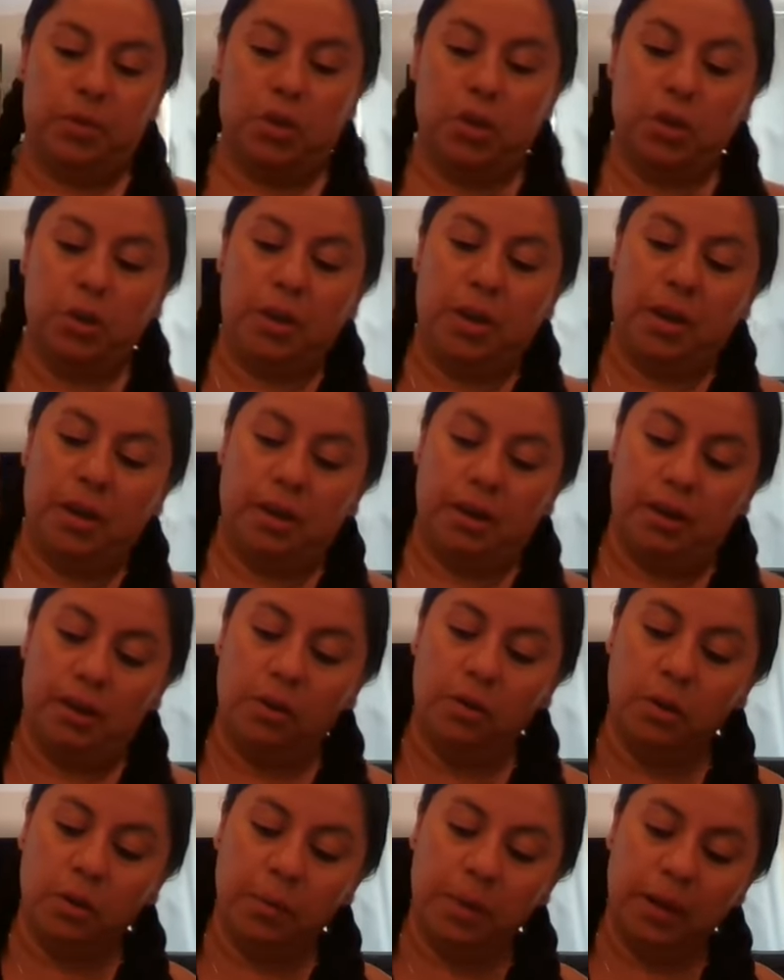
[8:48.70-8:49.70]
And
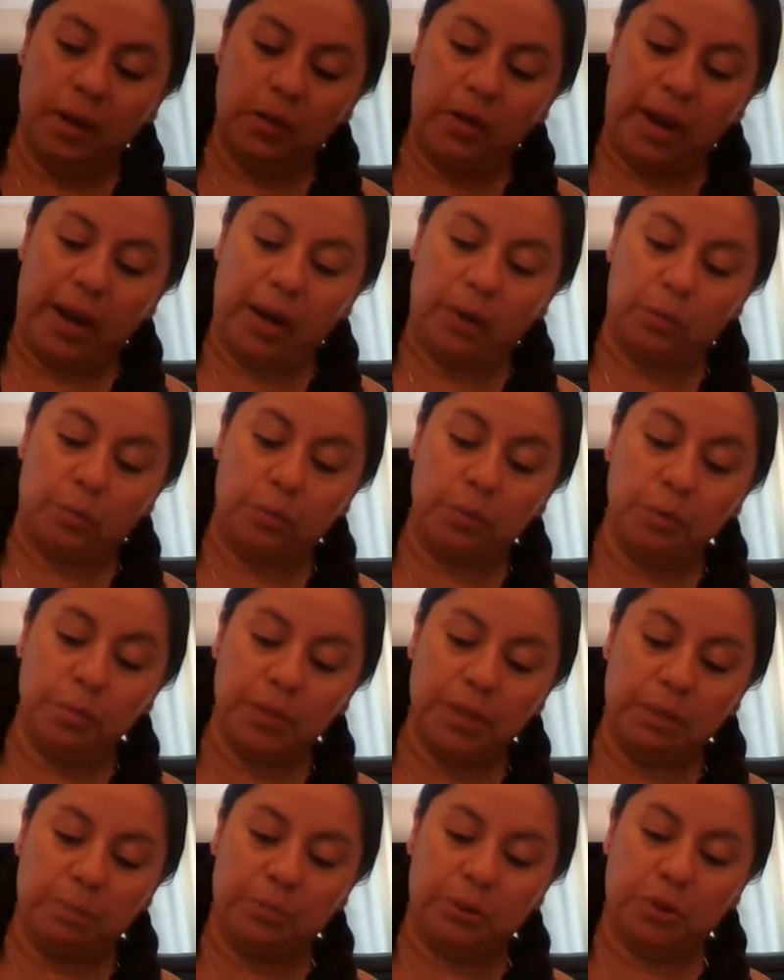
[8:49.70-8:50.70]
normally I'll add room
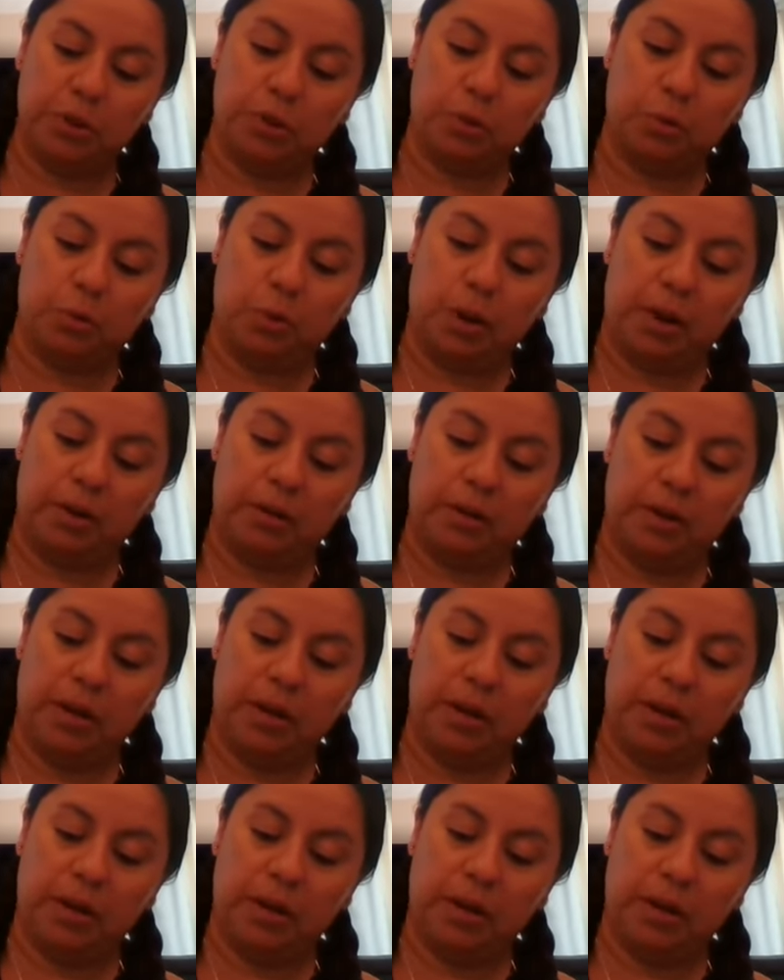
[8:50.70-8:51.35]
temperature water,